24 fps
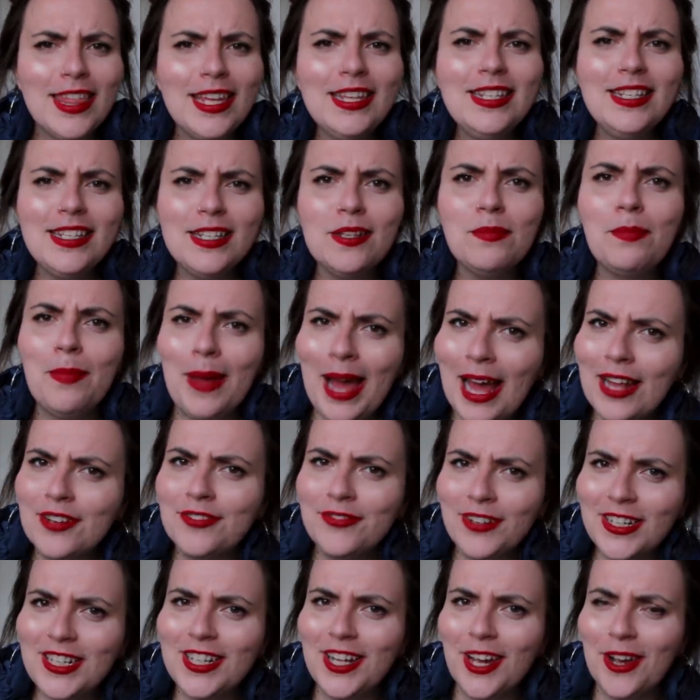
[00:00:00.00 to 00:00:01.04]
this is a bad
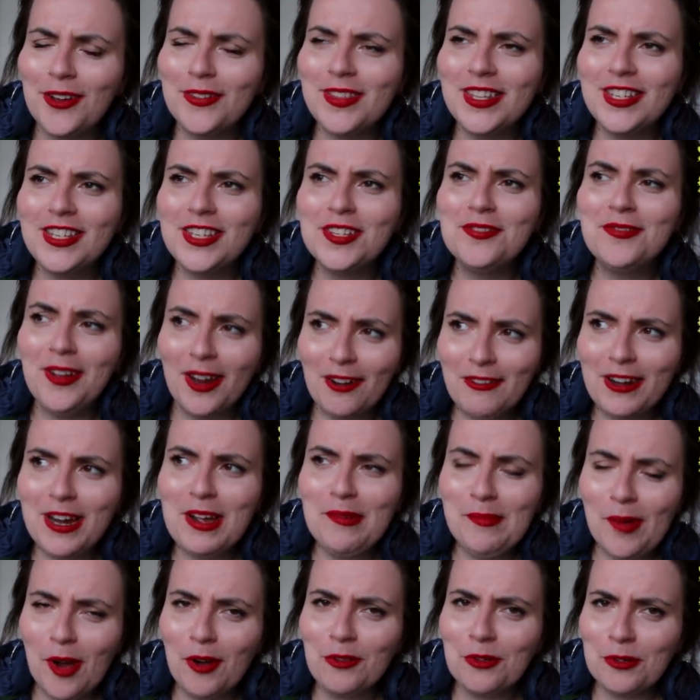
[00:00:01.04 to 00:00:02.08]
video, this is very
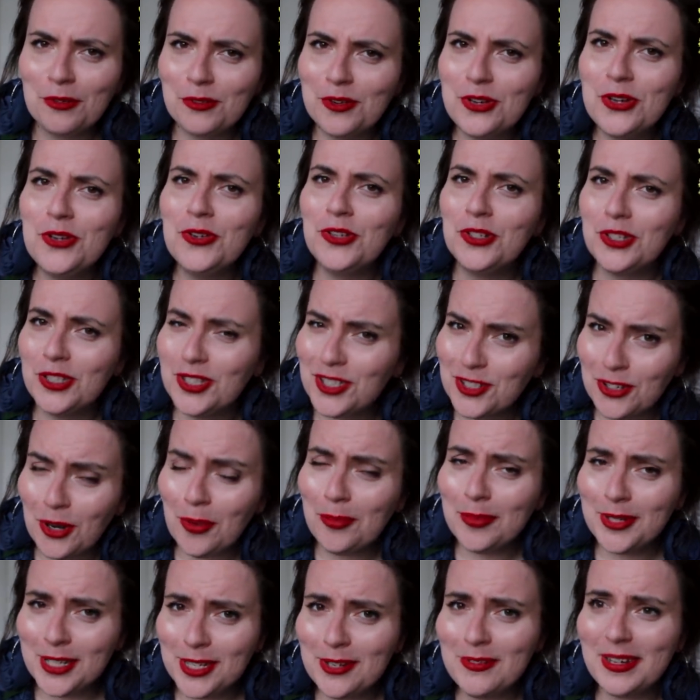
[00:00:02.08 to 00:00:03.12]
immoral, you should
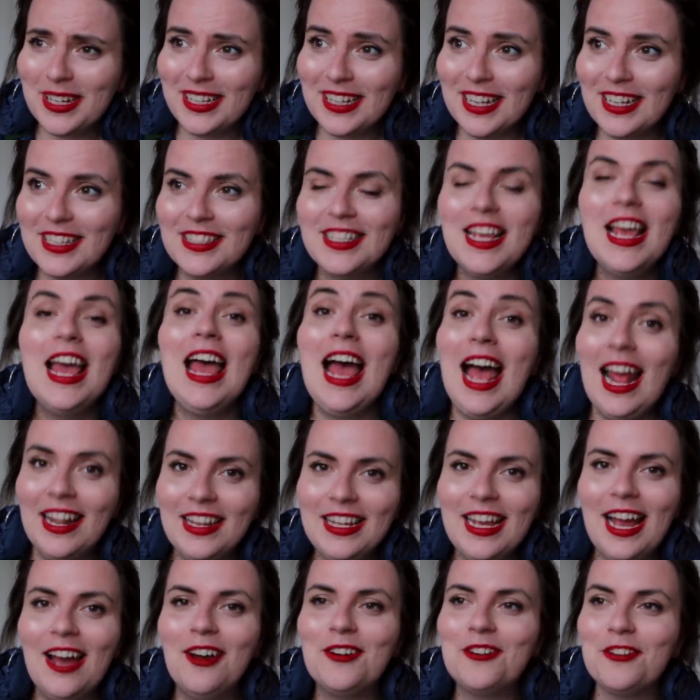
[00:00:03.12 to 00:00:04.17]
stop doing this. And
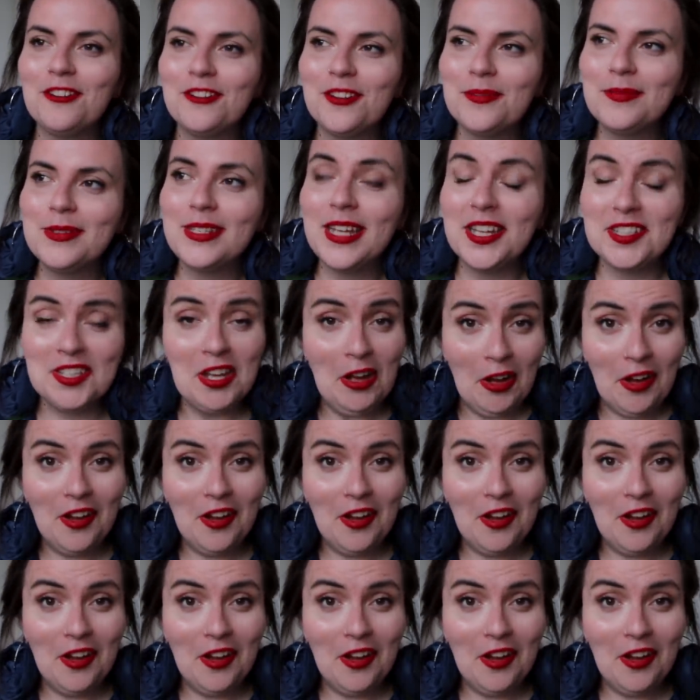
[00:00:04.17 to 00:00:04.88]
the algorithm says,